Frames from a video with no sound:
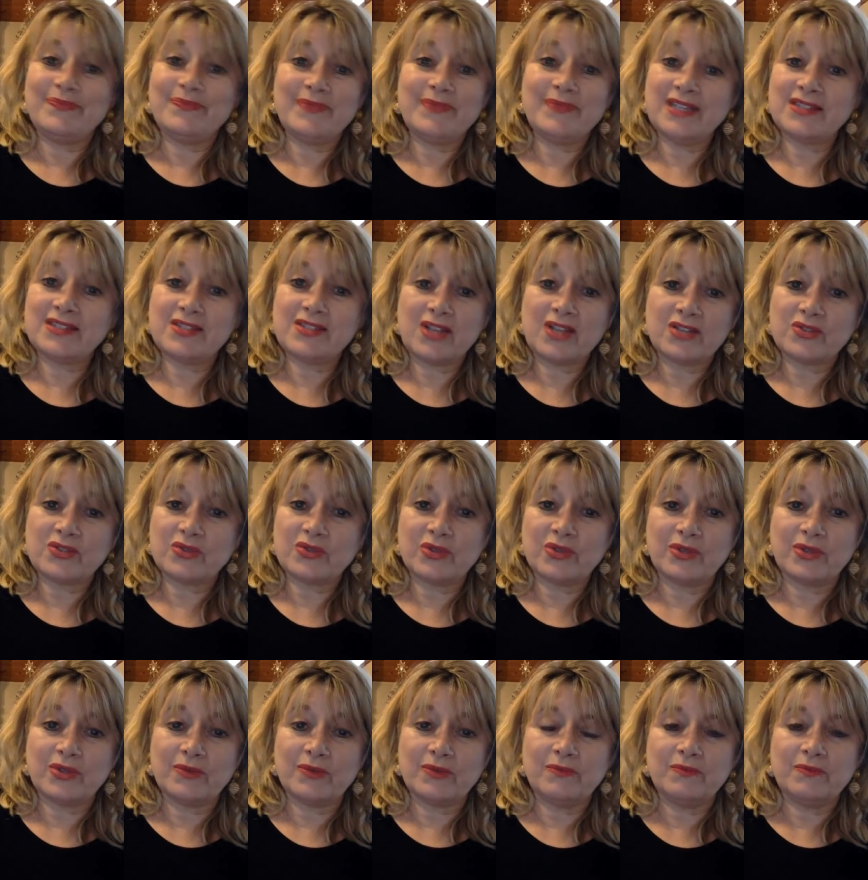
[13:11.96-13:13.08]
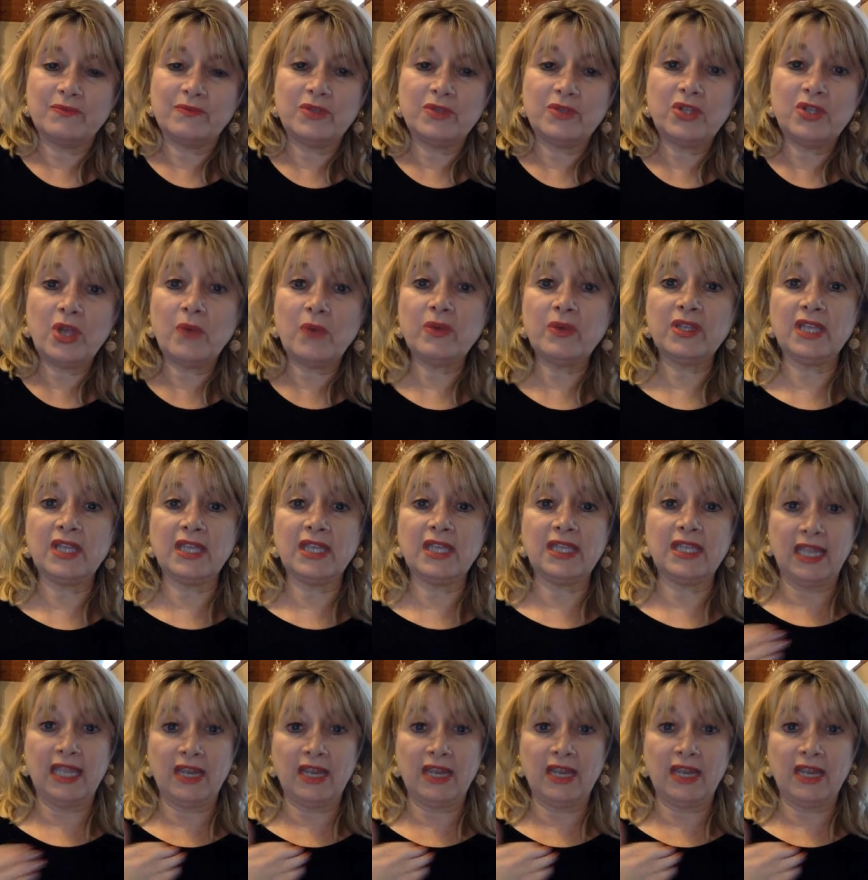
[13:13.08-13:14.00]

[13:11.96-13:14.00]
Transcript: it's not true. No one could